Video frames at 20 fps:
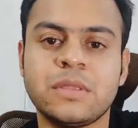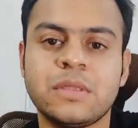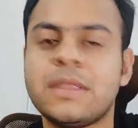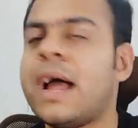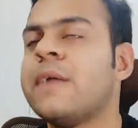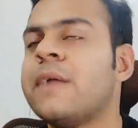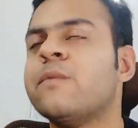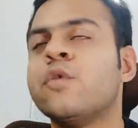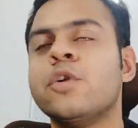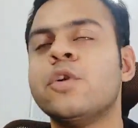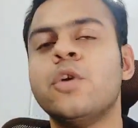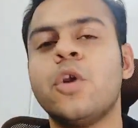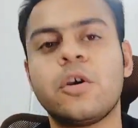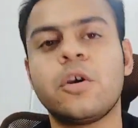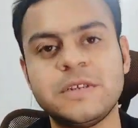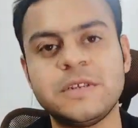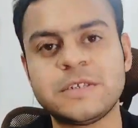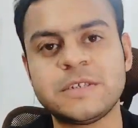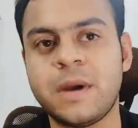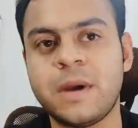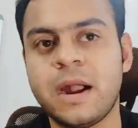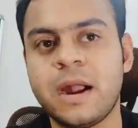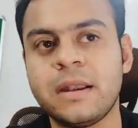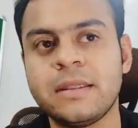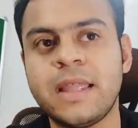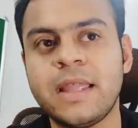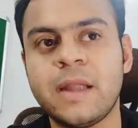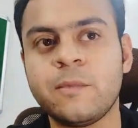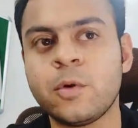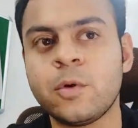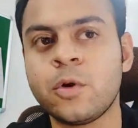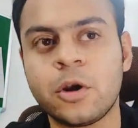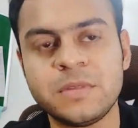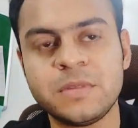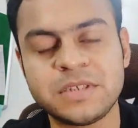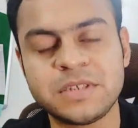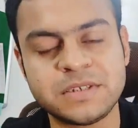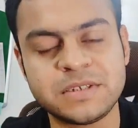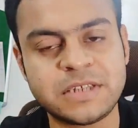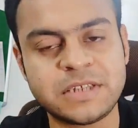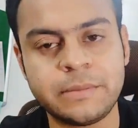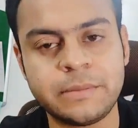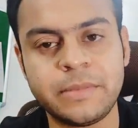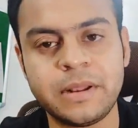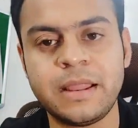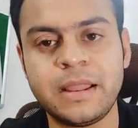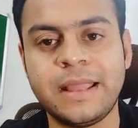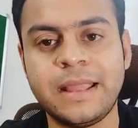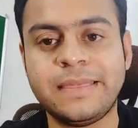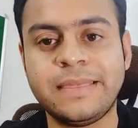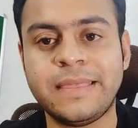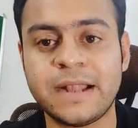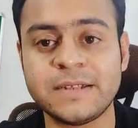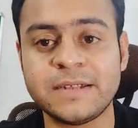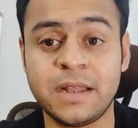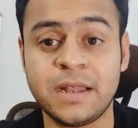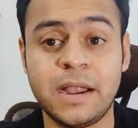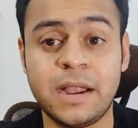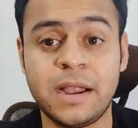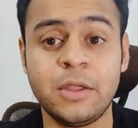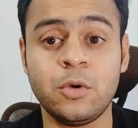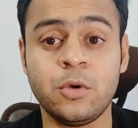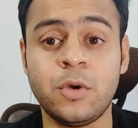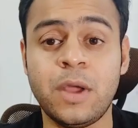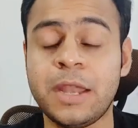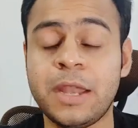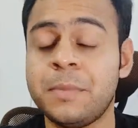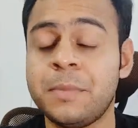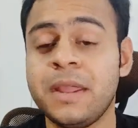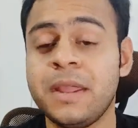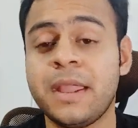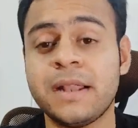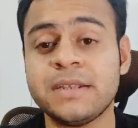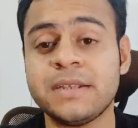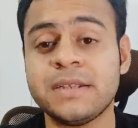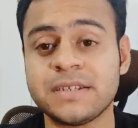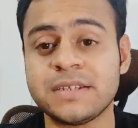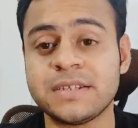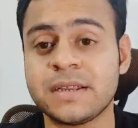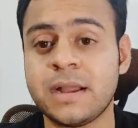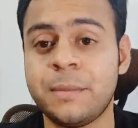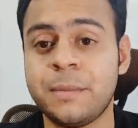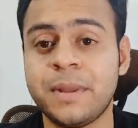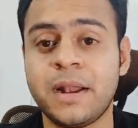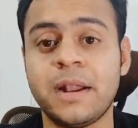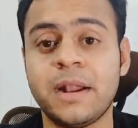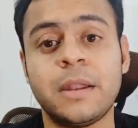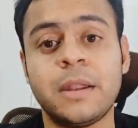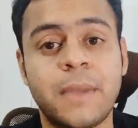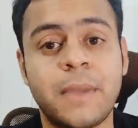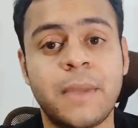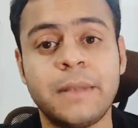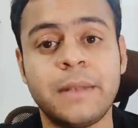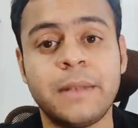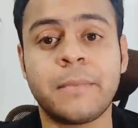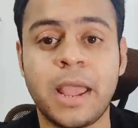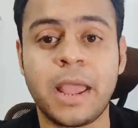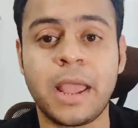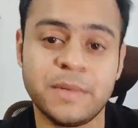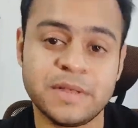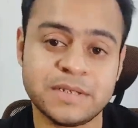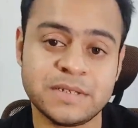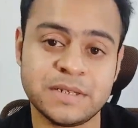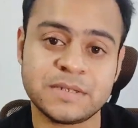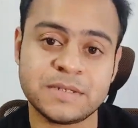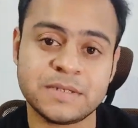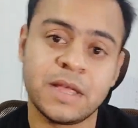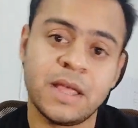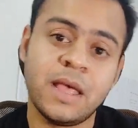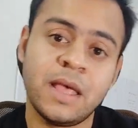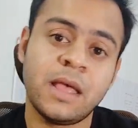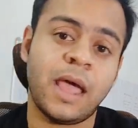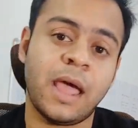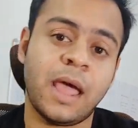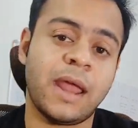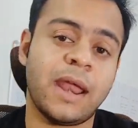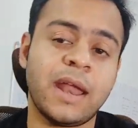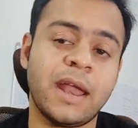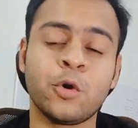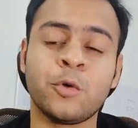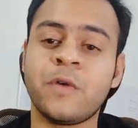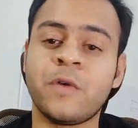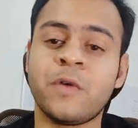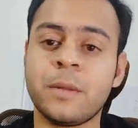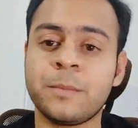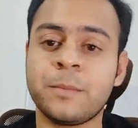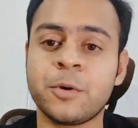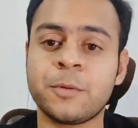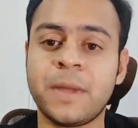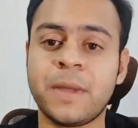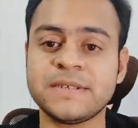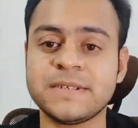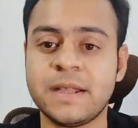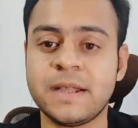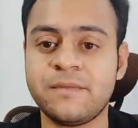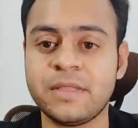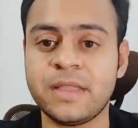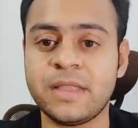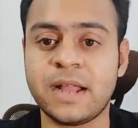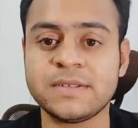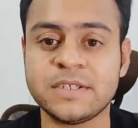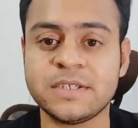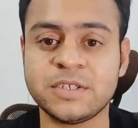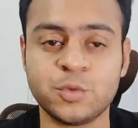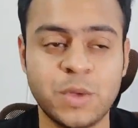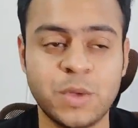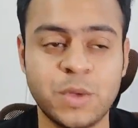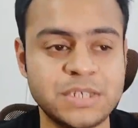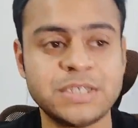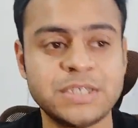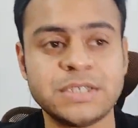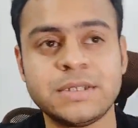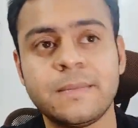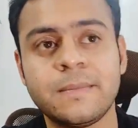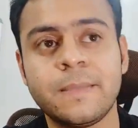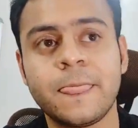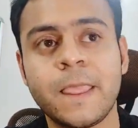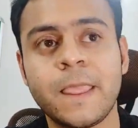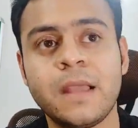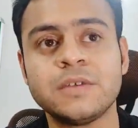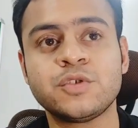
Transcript: That would not be smart. That would not be sustainable. In that scenario, anybody can just come and undermine my business, and I don't want to put myself in that situation.